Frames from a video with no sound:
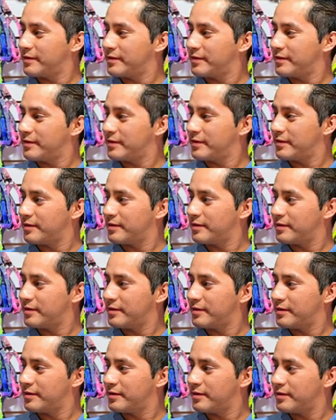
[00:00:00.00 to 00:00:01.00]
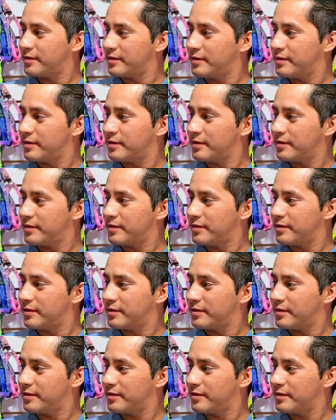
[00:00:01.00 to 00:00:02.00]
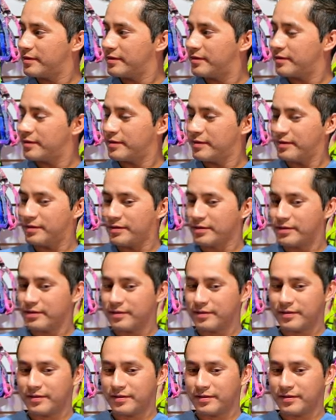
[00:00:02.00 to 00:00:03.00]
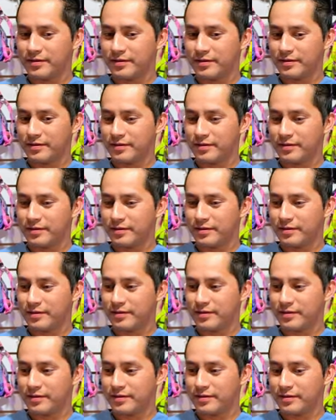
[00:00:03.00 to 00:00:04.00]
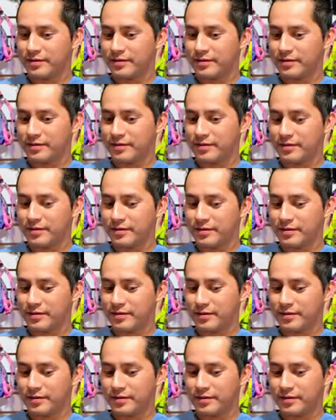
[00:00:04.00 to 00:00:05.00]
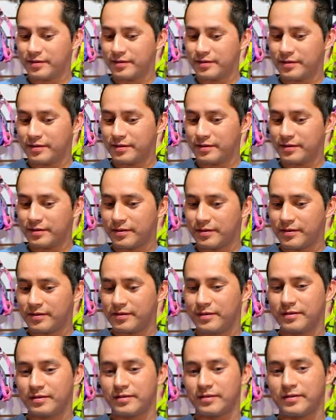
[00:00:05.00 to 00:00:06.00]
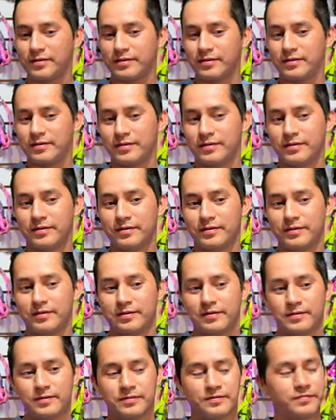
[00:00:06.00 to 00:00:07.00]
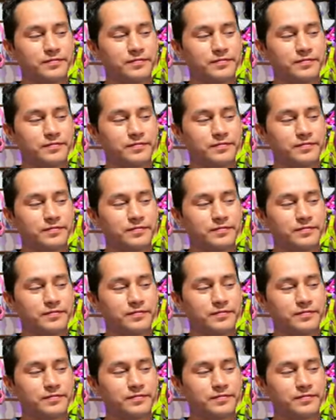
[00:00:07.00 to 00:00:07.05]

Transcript: [no speech]